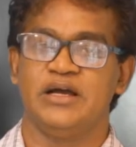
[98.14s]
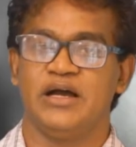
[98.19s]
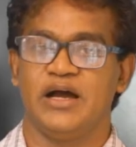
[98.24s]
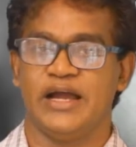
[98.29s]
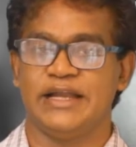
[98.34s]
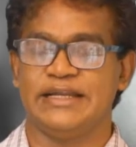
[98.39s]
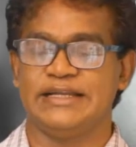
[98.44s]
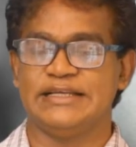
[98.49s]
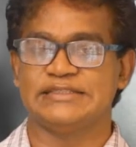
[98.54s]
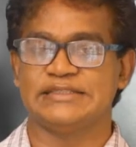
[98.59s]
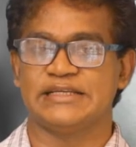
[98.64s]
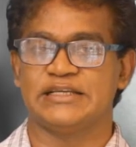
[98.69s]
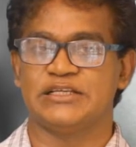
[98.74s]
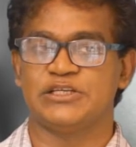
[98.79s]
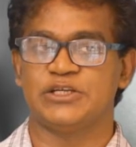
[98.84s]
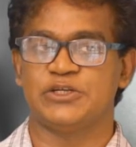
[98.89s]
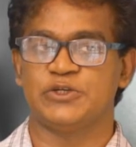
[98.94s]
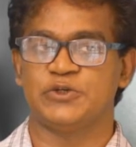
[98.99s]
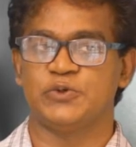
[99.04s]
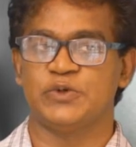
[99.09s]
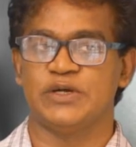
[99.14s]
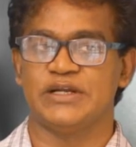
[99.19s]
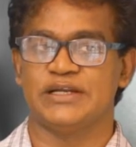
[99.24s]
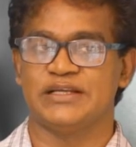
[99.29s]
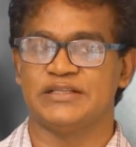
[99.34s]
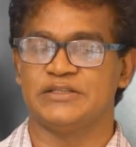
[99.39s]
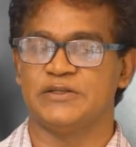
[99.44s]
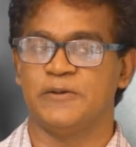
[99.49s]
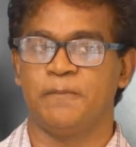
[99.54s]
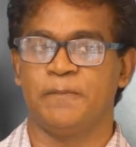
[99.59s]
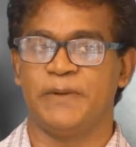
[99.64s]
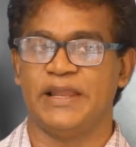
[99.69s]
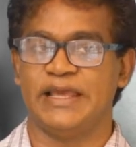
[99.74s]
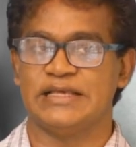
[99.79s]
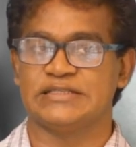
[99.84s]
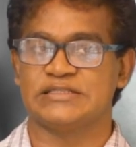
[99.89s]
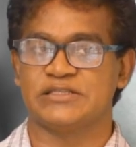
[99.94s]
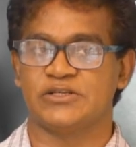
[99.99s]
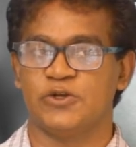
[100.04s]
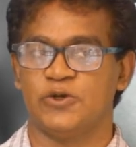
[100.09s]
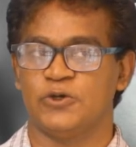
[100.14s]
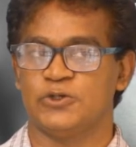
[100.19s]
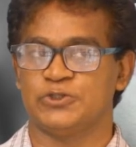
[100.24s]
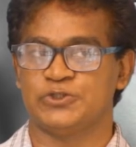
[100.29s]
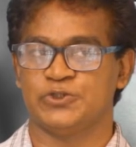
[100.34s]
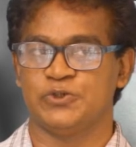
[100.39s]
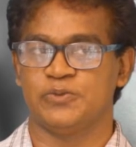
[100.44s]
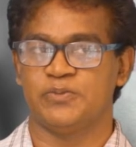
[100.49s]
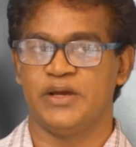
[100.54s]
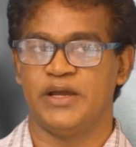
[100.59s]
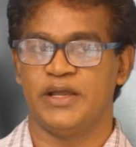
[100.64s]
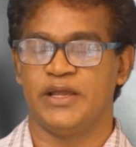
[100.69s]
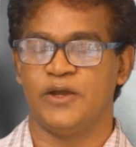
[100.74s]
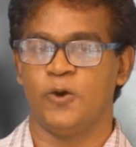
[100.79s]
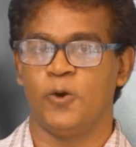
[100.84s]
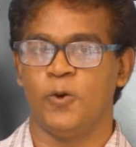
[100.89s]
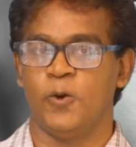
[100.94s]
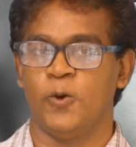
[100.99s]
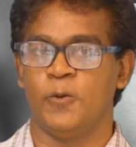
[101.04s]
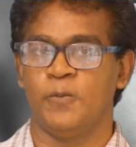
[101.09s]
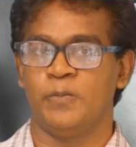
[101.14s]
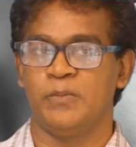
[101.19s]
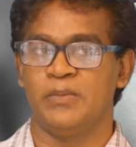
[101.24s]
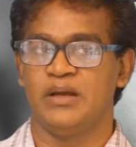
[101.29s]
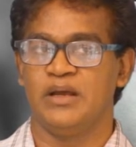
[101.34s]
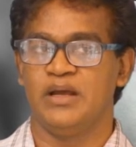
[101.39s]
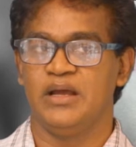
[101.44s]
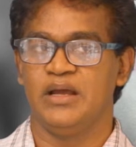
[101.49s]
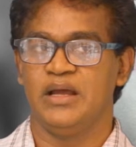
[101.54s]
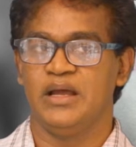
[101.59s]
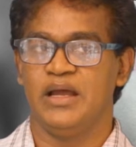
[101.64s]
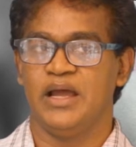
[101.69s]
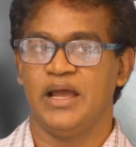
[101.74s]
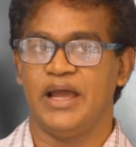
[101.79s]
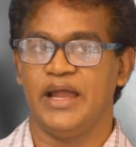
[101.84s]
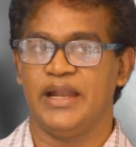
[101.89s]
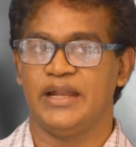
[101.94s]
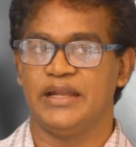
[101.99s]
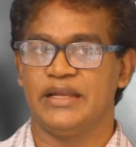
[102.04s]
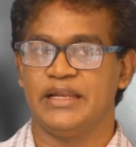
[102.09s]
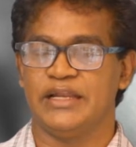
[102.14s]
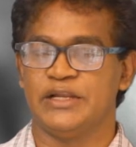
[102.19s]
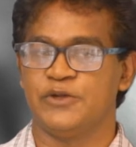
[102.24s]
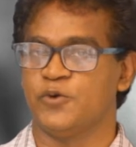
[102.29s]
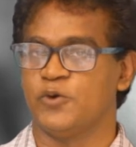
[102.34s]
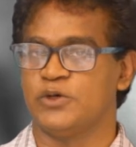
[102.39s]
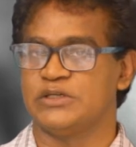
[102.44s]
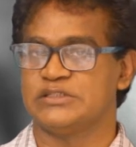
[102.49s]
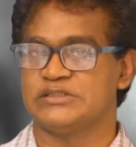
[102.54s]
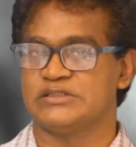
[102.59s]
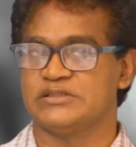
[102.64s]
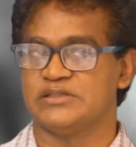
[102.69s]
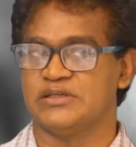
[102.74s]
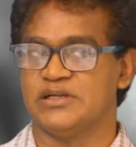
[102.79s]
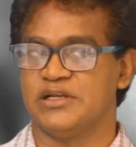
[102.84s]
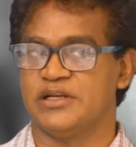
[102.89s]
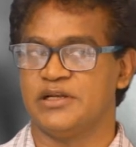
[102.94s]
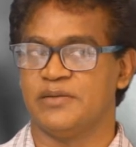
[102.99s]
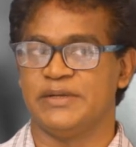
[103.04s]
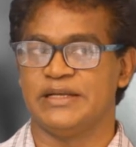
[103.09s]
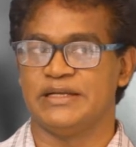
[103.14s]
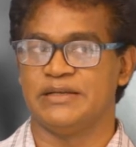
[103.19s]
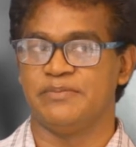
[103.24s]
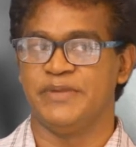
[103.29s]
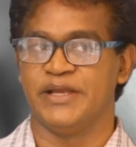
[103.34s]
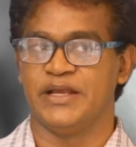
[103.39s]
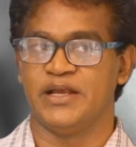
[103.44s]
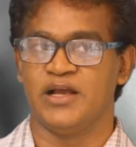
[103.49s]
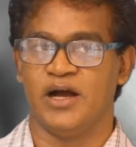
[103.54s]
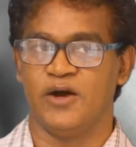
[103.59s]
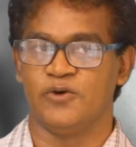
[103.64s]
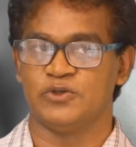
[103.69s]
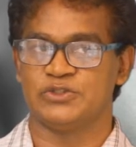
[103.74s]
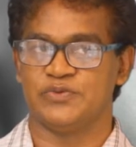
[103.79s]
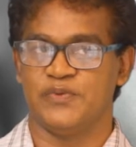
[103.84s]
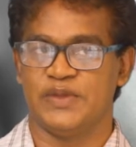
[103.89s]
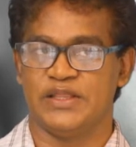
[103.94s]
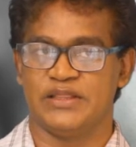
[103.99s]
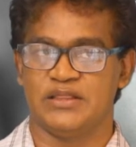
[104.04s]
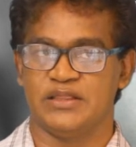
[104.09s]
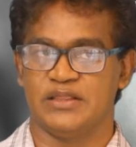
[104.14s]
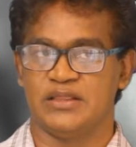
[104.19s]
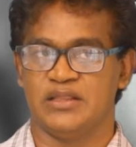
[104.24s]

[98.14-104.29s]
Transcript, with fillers: IT center to another place close to my home and it was a little bit big house with